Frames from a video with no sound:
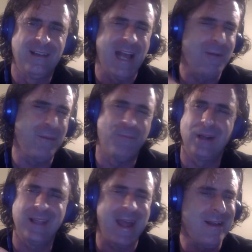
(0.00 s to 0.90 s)
I'm going to
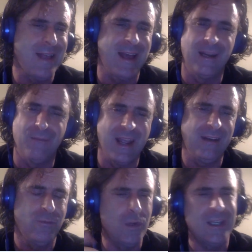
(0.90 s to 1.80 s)
bug the hell out of you,
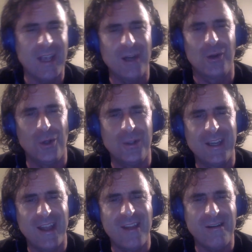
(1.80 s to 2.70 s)
man. We set a goal
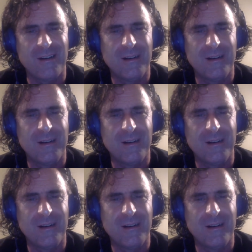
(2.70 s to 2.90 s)
together.